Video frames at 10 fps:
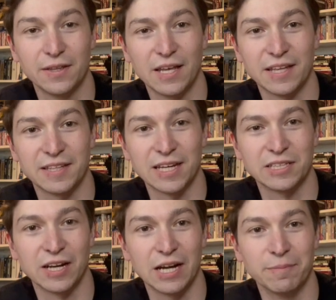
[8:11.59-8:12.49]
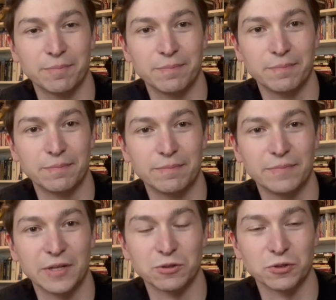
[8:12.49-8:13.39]
at that time,
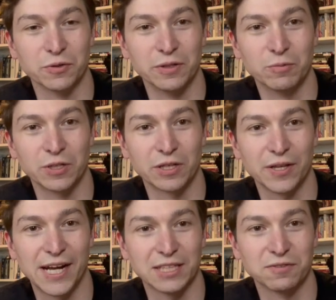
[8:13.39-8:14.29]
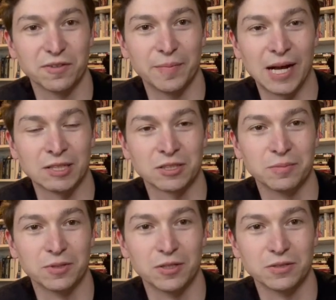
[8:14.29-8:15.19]
there was only one class for
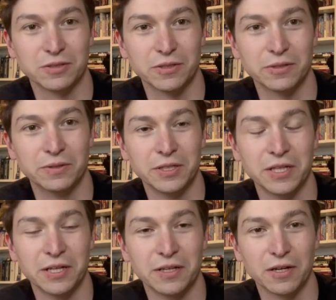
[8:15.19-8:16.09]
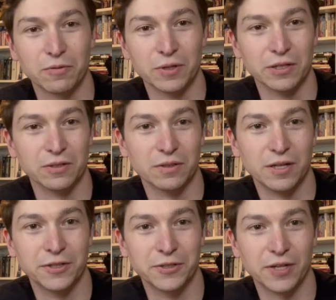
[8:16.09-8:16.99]
basketball. So a real
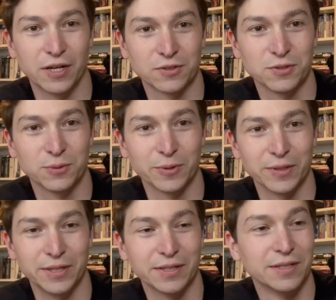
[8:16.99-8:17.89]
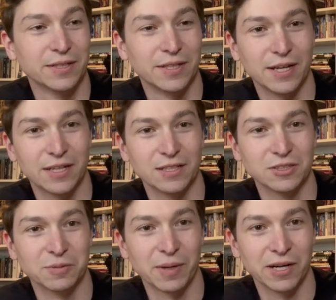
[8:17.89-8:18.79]
underdog story and it
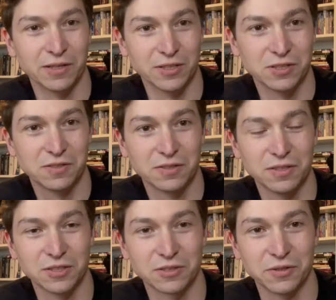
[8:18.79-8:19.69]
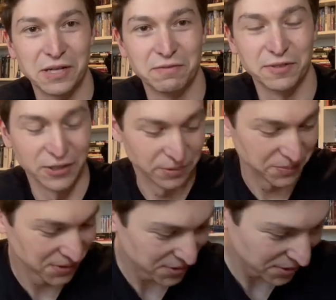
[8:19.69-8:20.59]
inspired this, this great film.
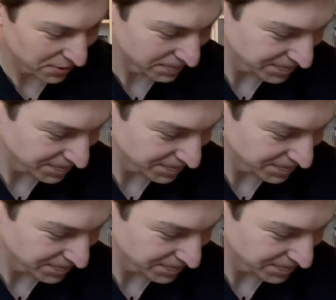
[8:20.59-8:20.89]
So